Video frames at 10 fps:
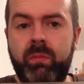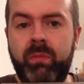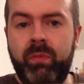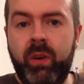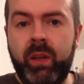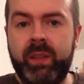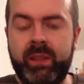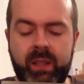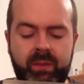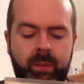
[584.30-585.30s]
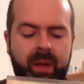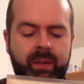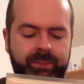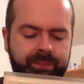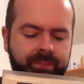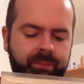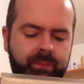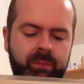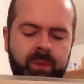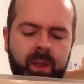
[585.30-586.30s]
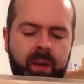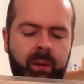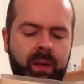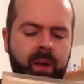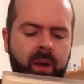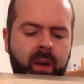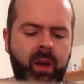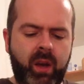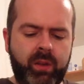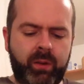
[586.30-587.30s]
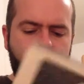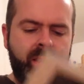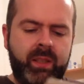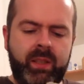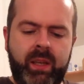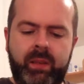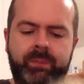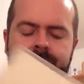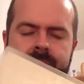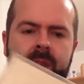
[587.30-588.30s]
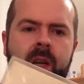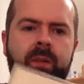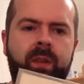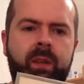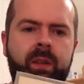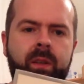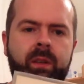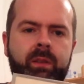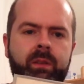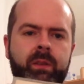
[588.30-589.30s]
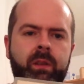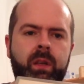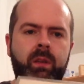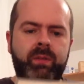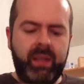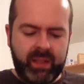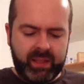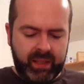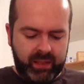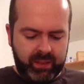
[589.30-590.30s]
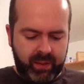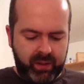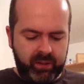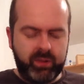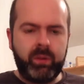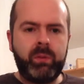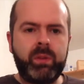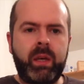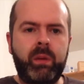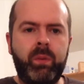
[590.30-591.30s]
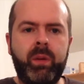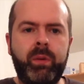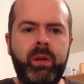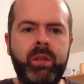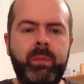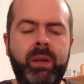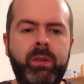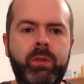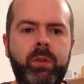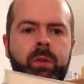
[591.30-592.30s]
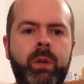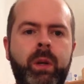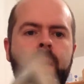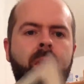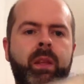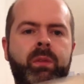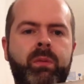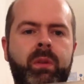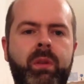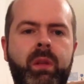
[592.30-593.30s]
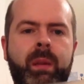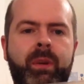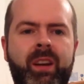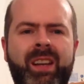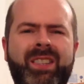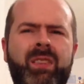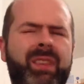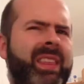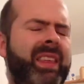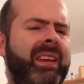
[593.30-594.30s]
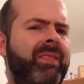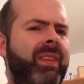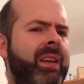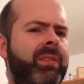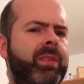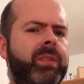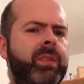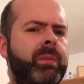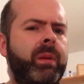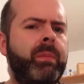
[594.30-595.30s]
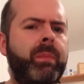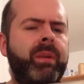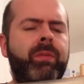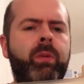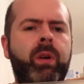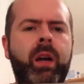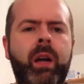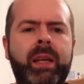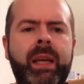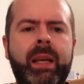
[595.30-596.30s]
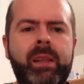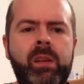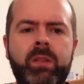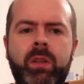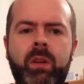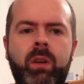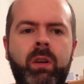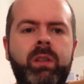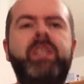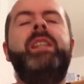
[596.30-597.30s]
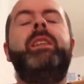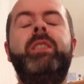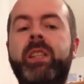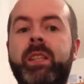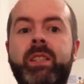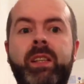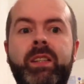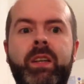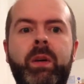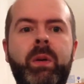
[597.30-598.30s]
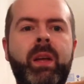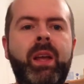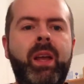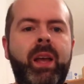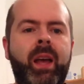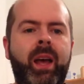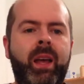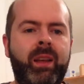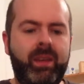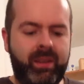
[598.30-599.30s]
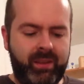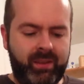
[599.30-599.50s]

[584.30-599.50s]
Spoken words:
a fairly successful band. Anyway, so this is a cover of Teenage Kicks by Undertones and With or Without You by U2. This limited edition of, I think, 500 maybe, for a gig in the Ulster Hall years and years and years ago. And